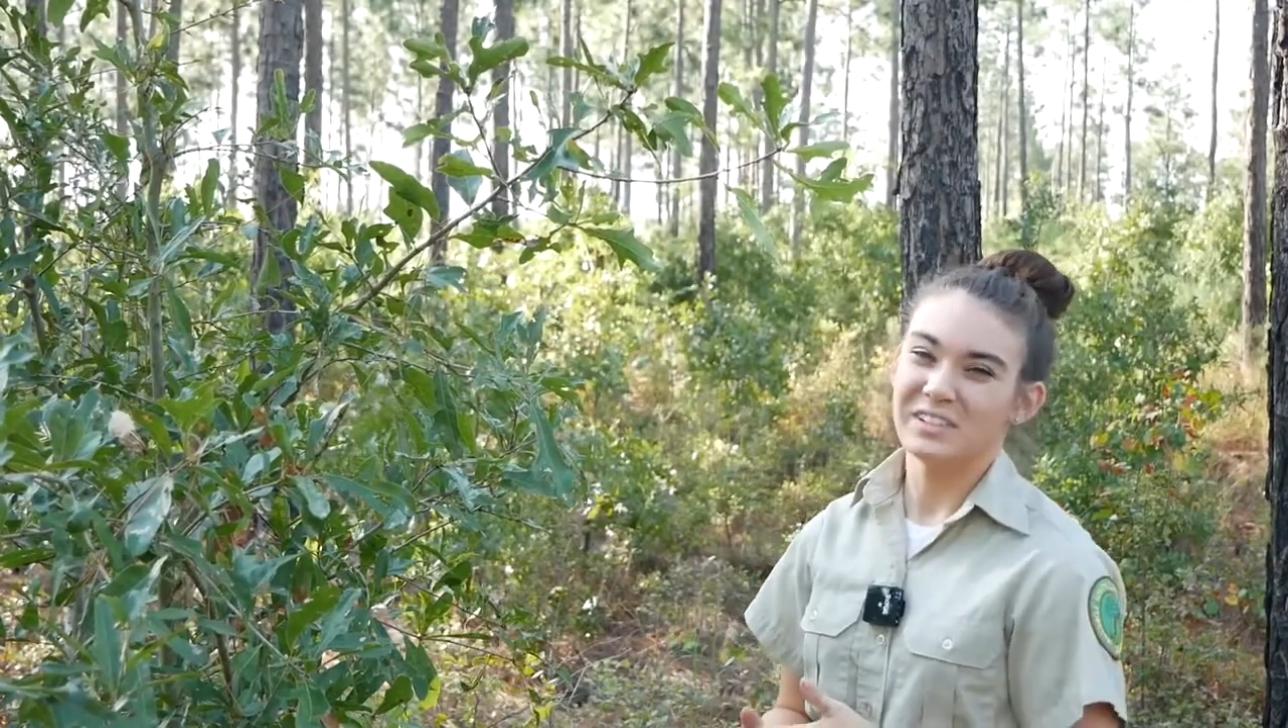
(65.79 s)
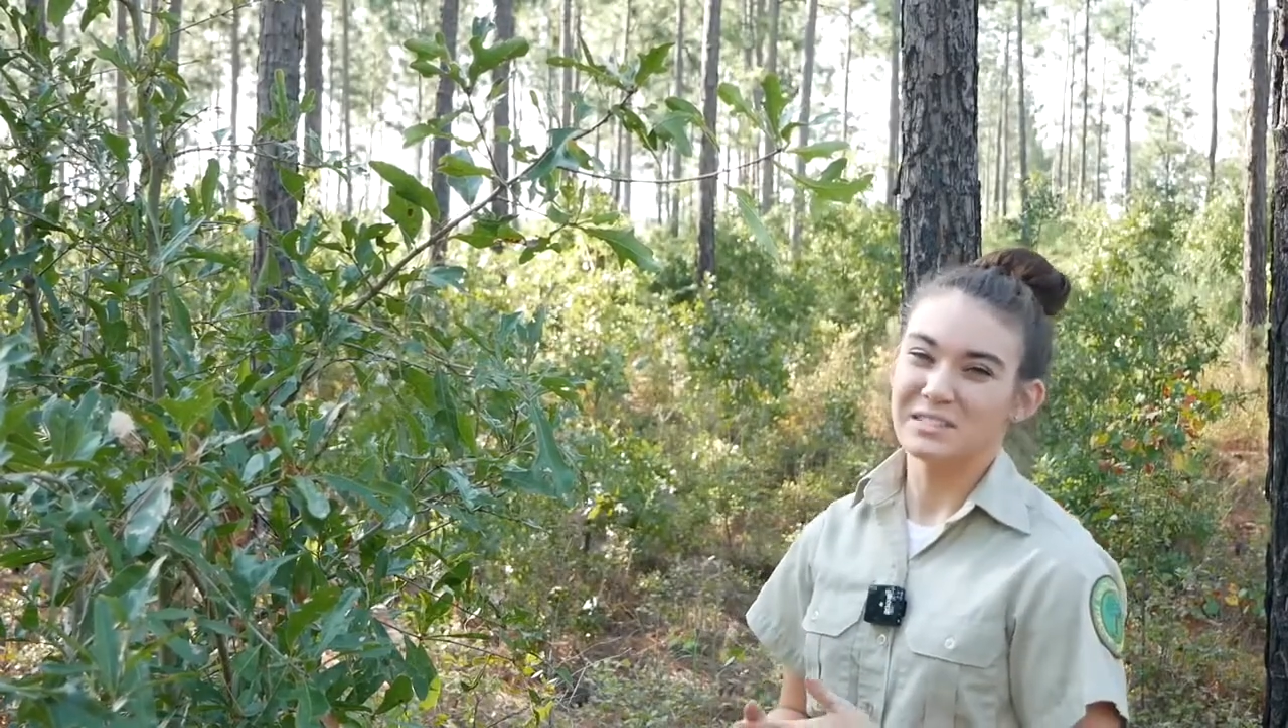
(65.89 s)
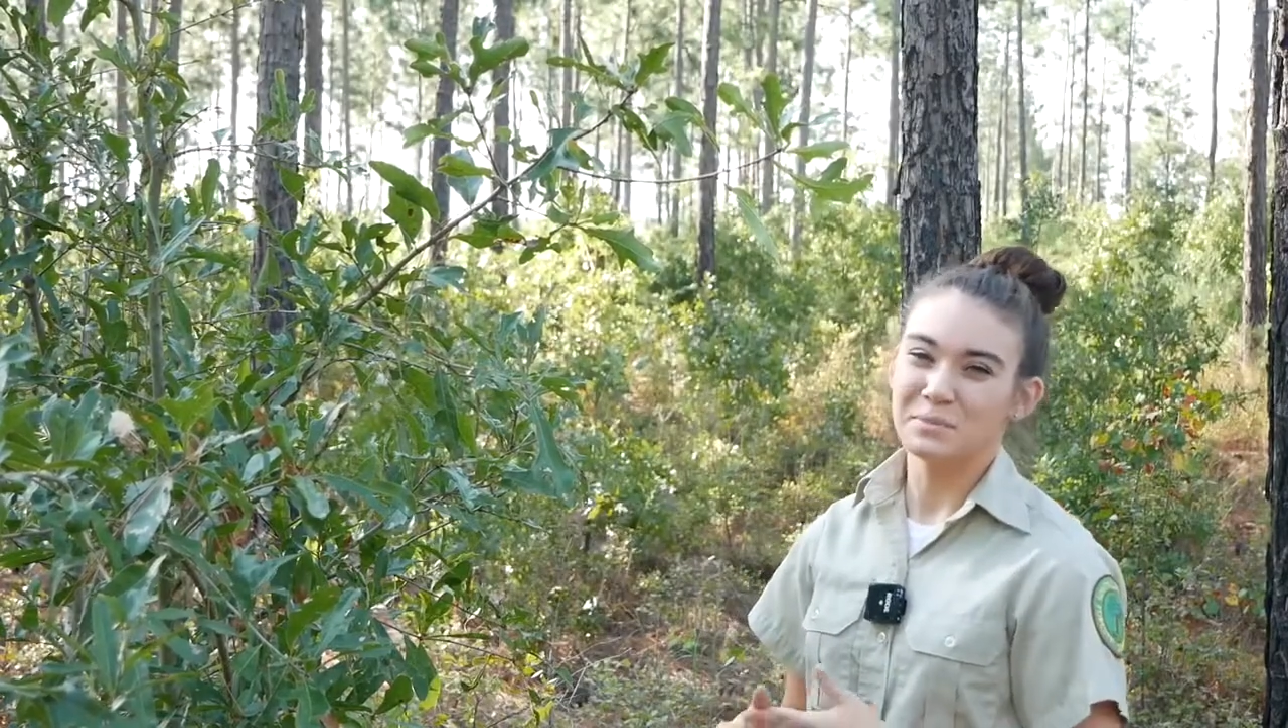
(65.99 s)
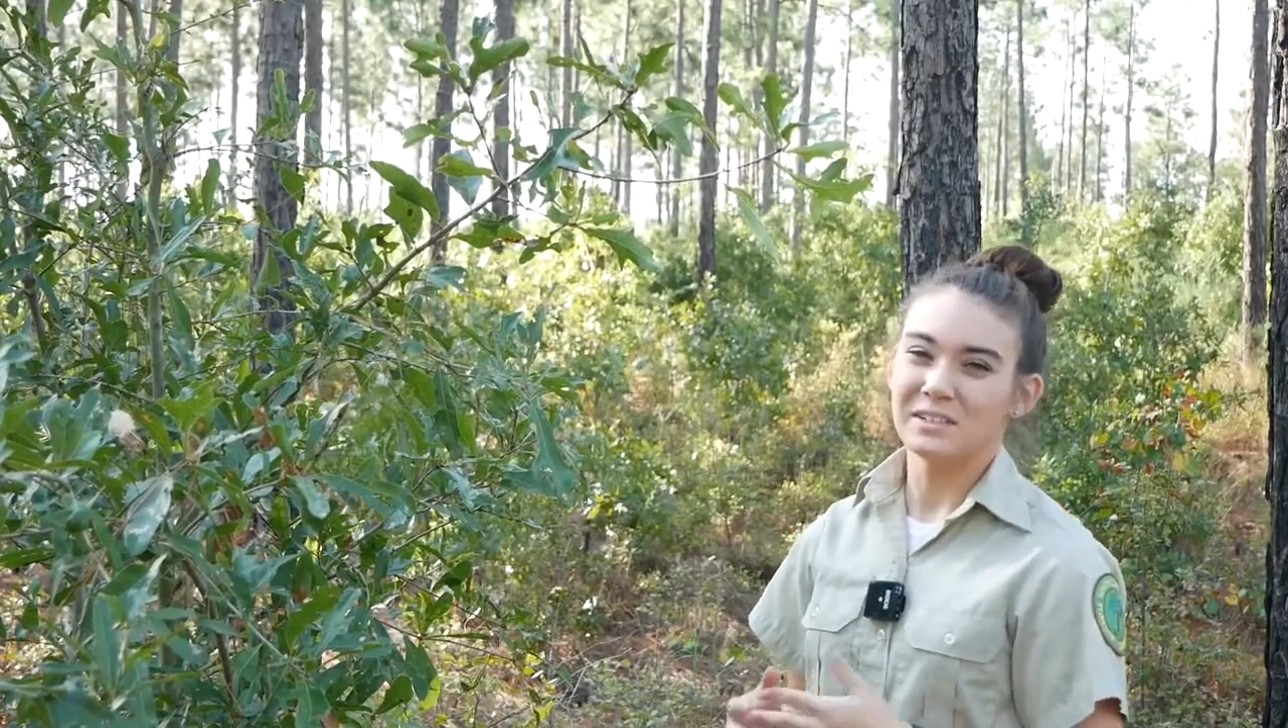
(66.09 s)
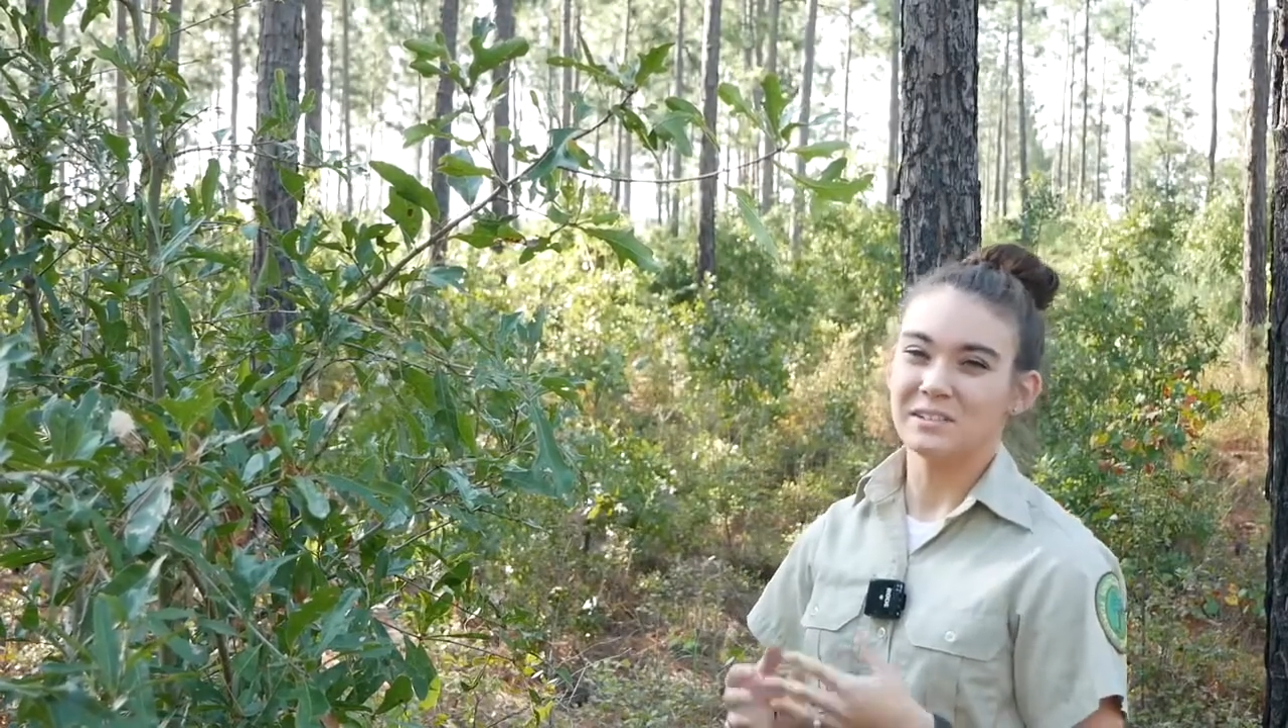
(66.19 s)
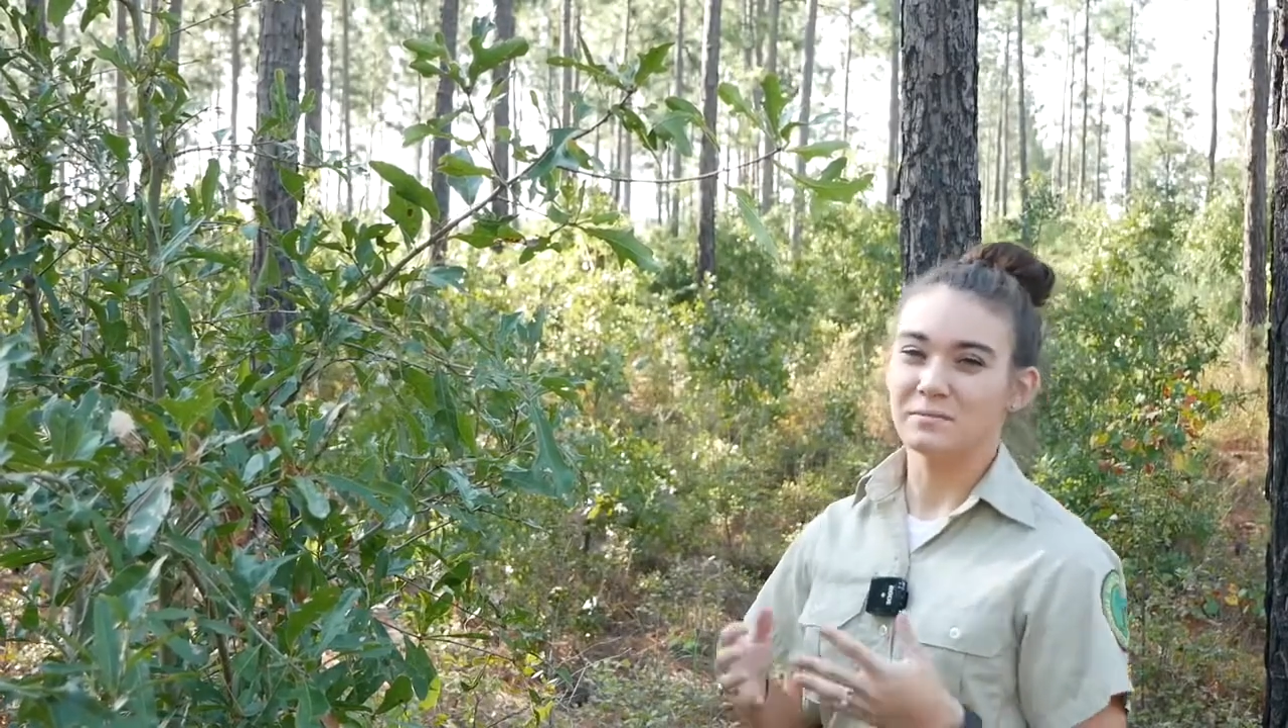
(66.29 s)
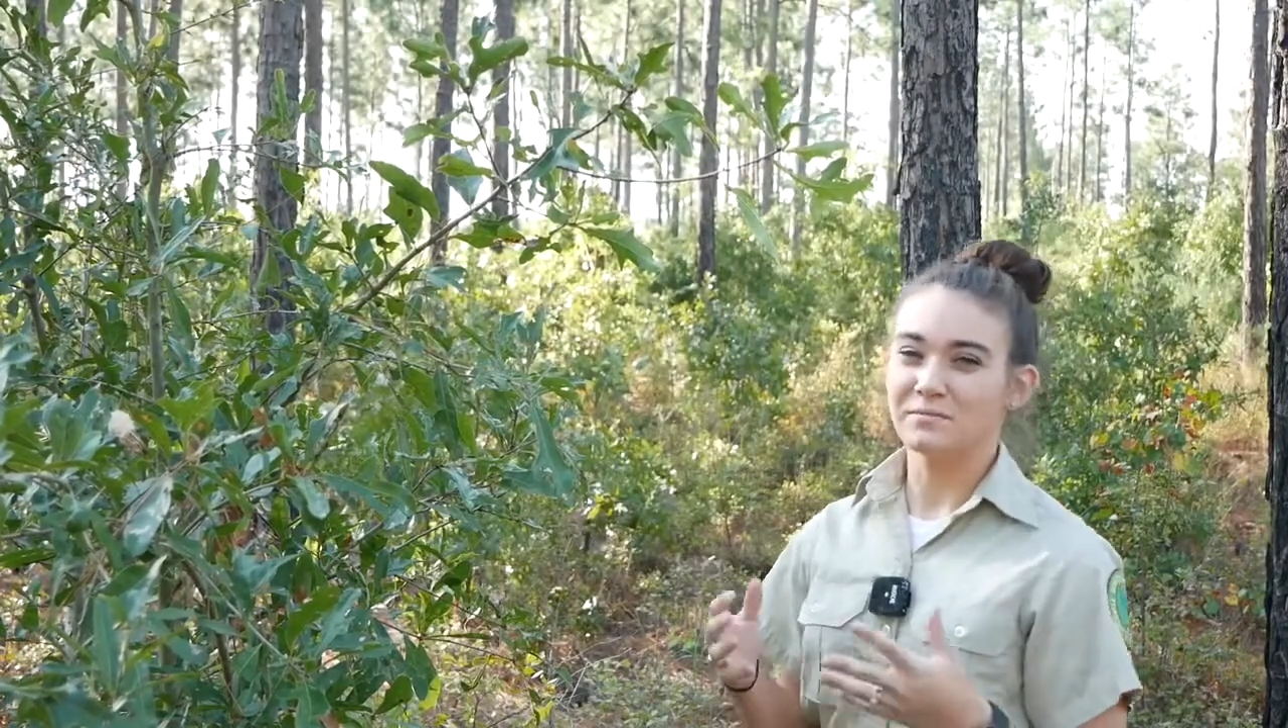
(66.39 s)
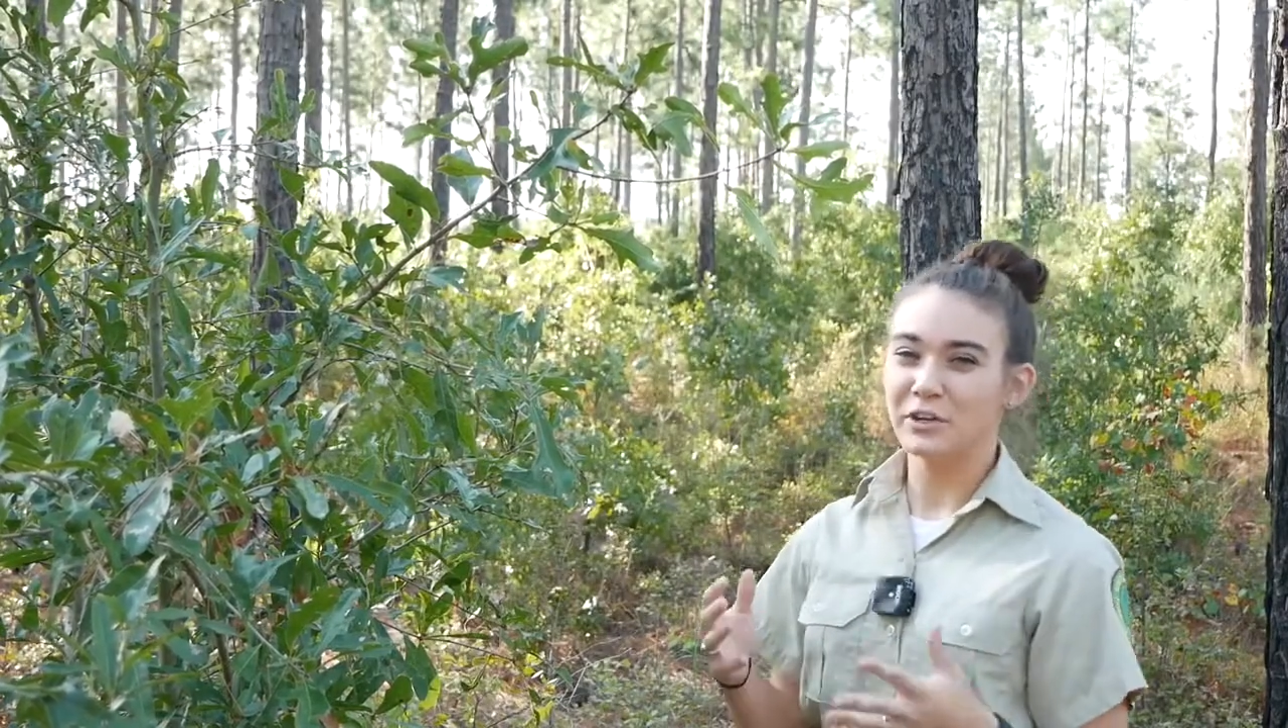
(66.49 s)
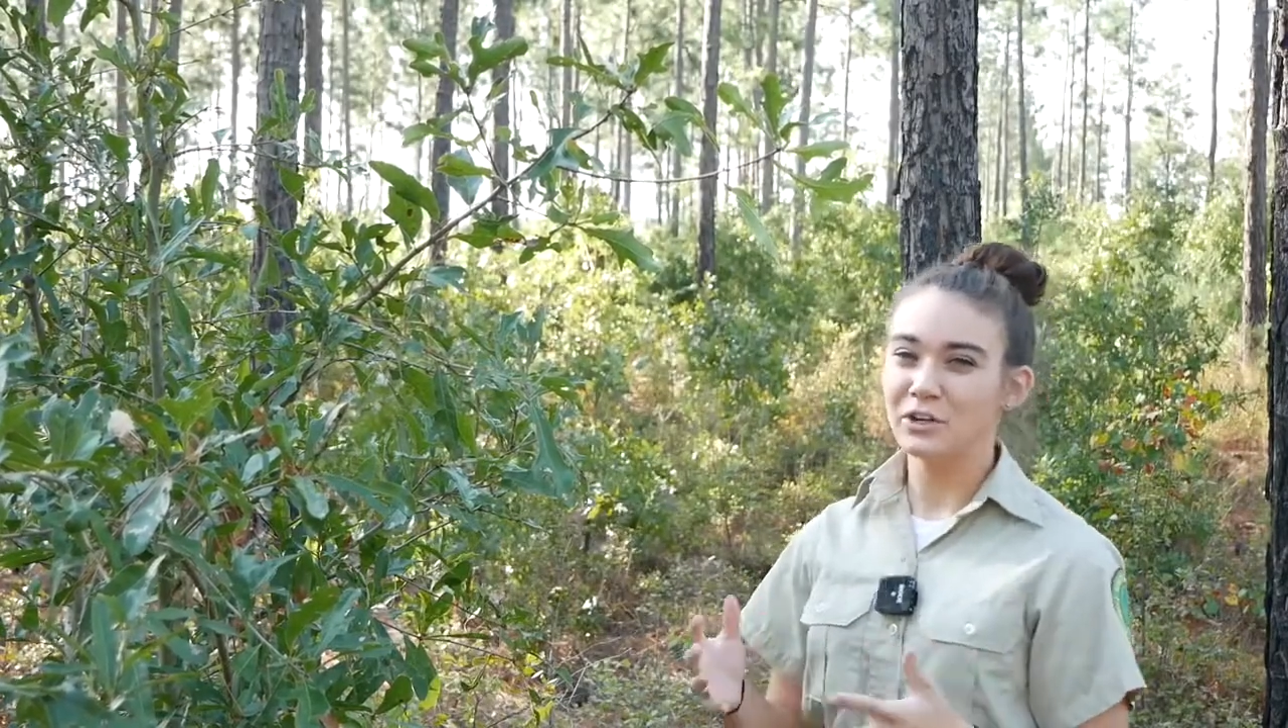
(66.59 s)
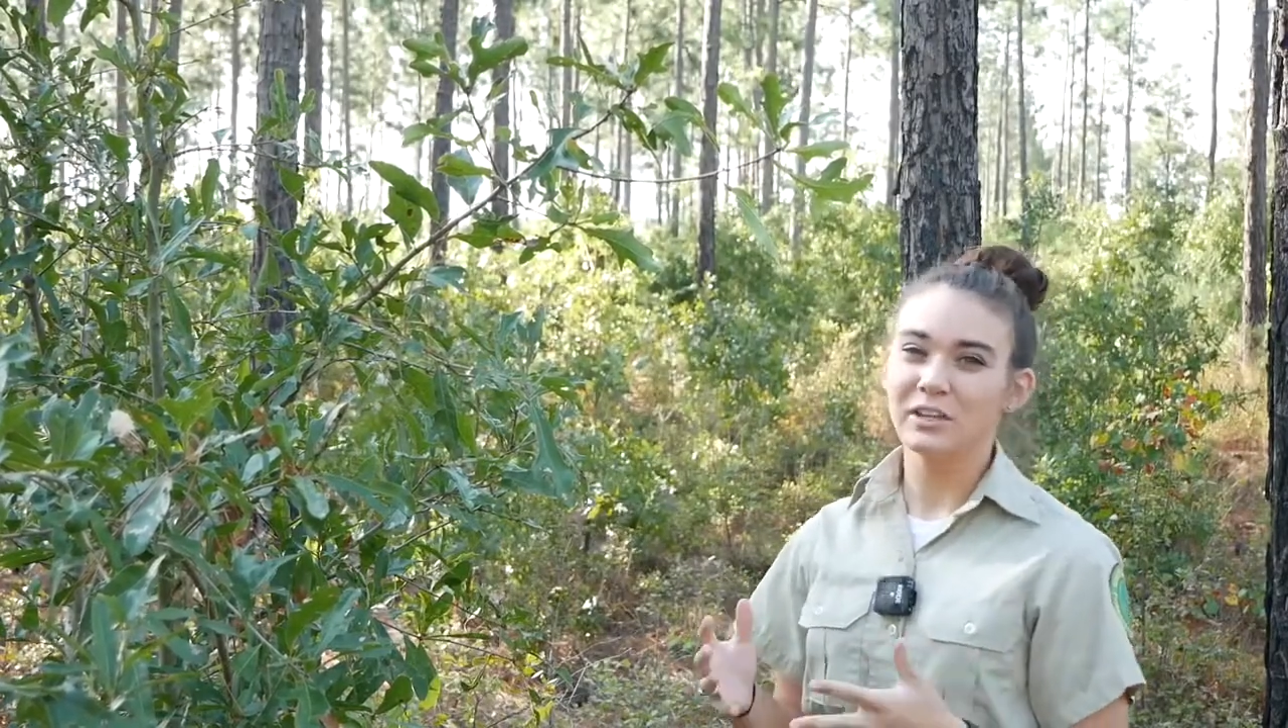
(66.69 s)
It's been
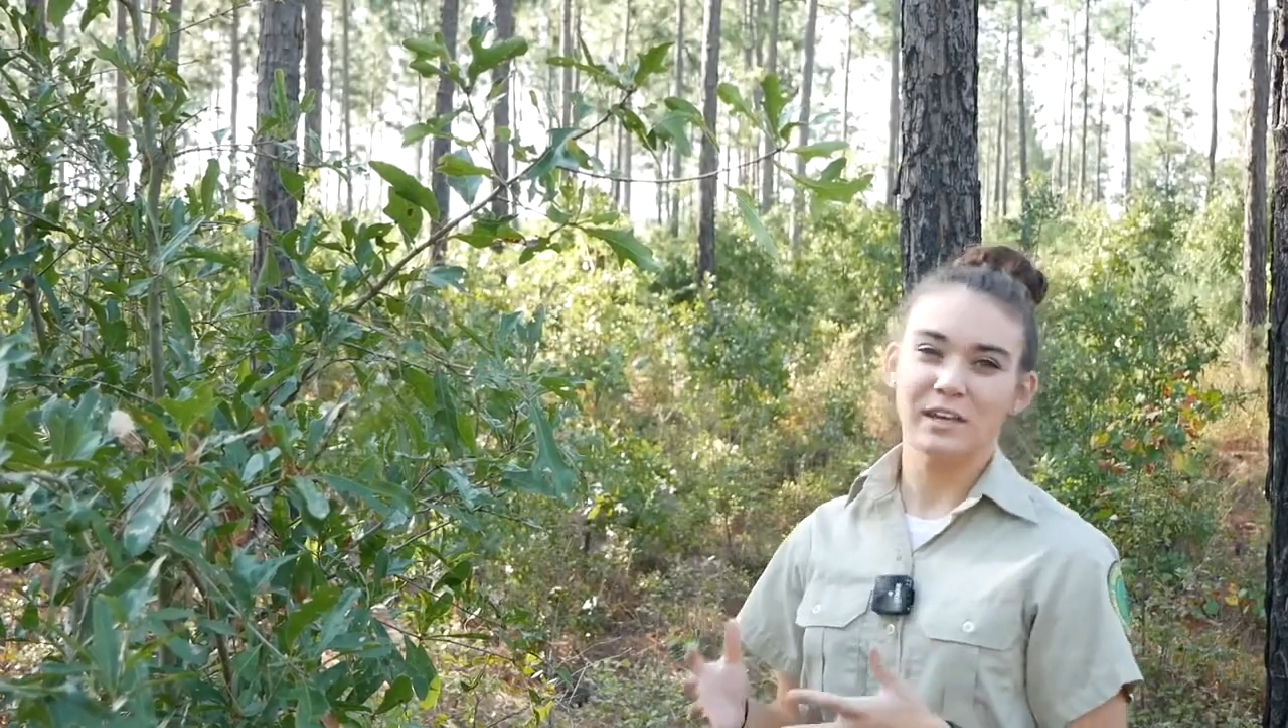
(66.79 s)
fairly